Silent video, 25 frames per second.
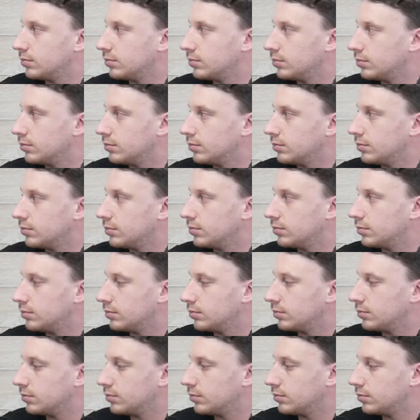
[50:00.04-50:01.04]

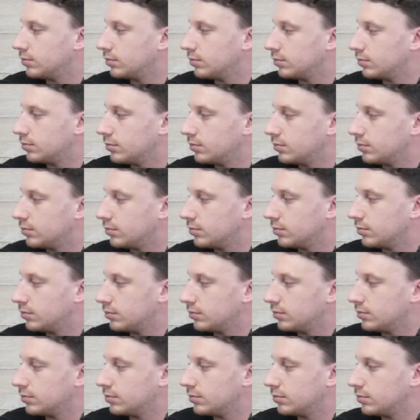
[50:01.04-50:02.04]

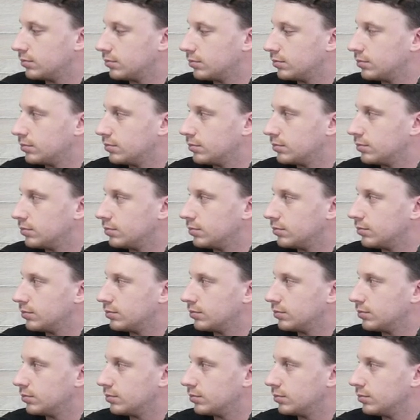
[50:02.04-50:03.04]

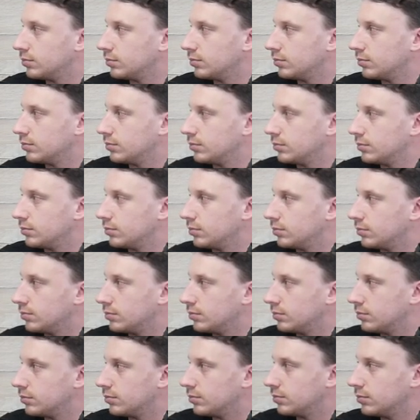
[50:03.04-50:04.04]

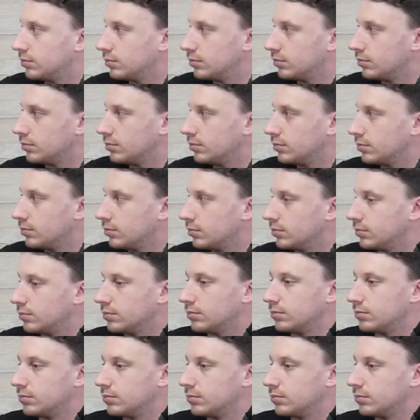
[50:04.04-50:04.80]
(silent)